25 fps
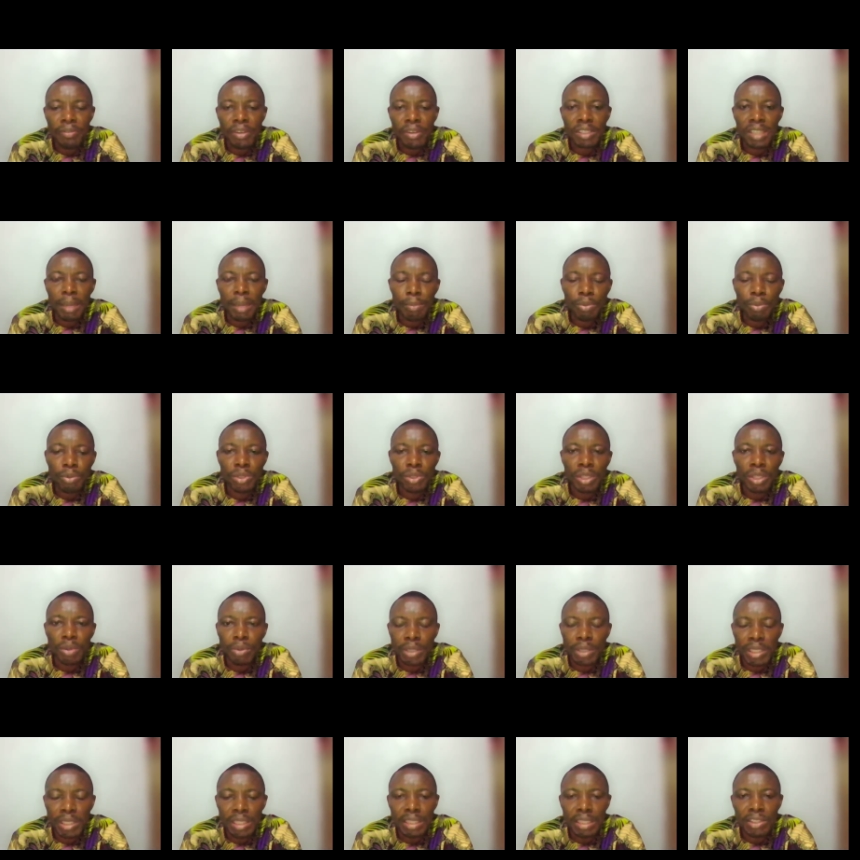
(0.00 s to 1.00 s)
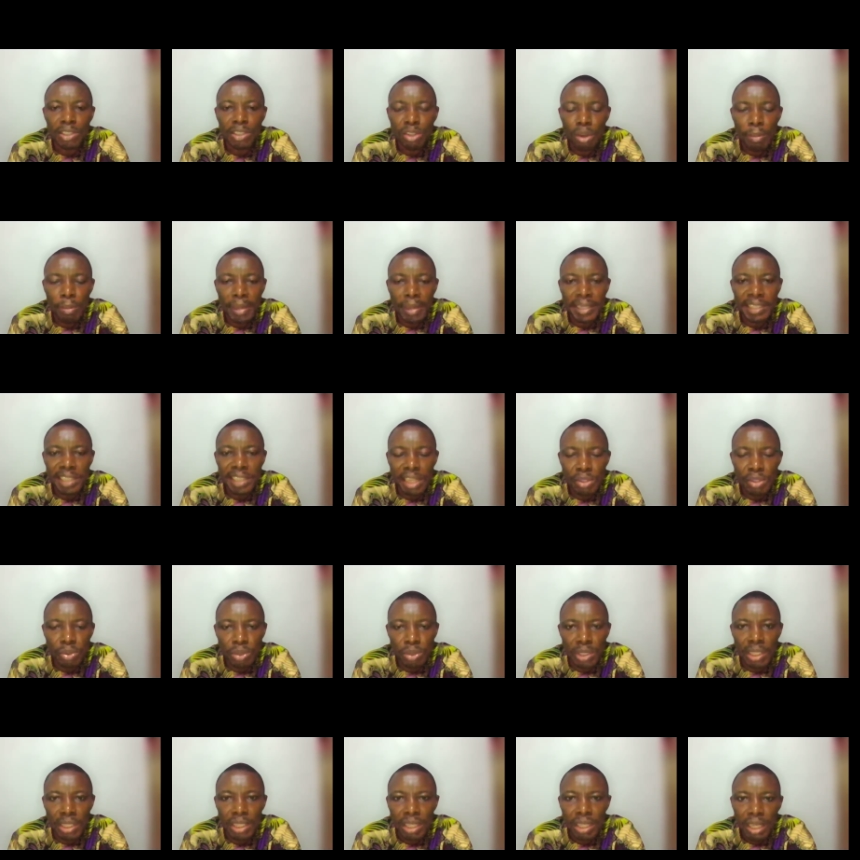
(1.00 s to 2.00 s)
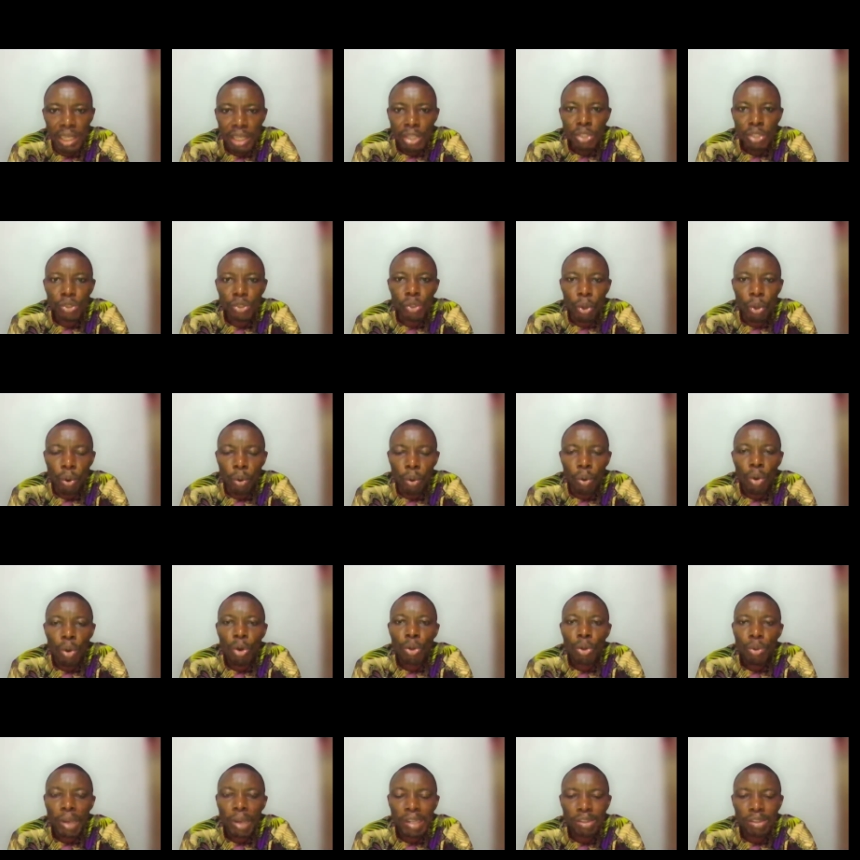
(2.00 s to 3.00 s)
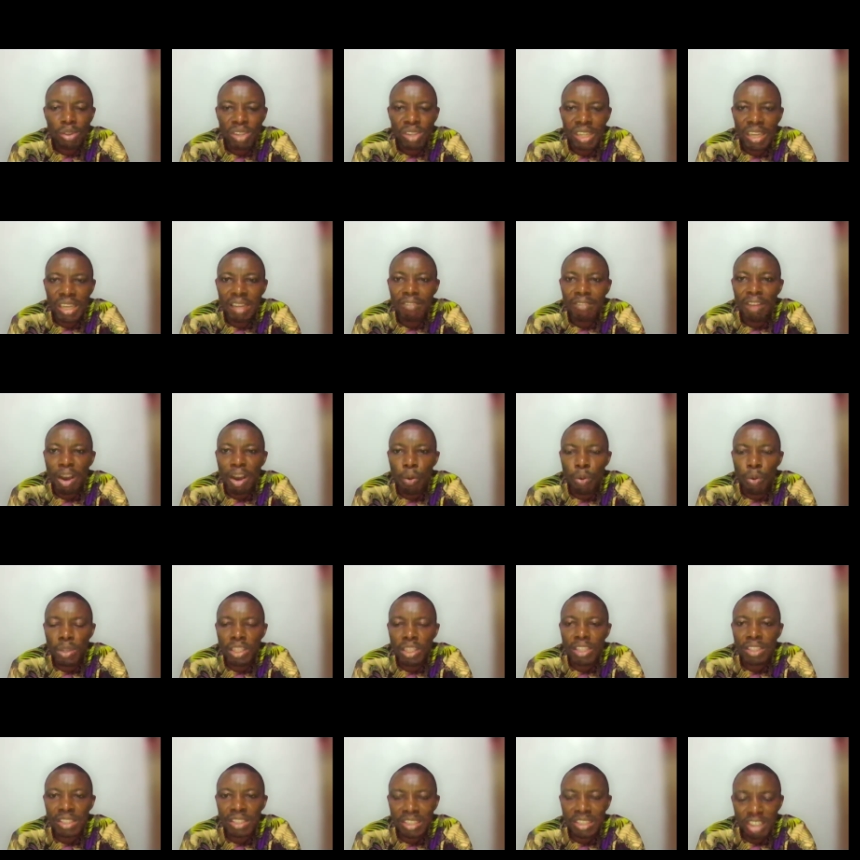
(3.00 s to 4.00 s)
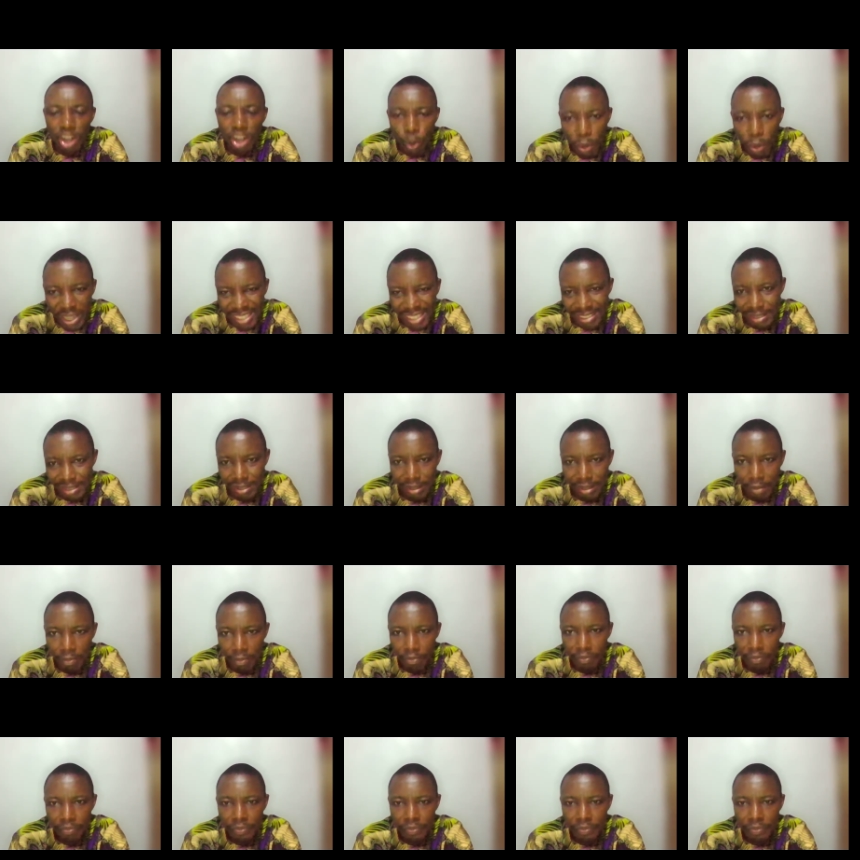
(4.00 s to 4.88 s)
For example, we say we need a senior manager today, so you have to deliver within 3 weeks.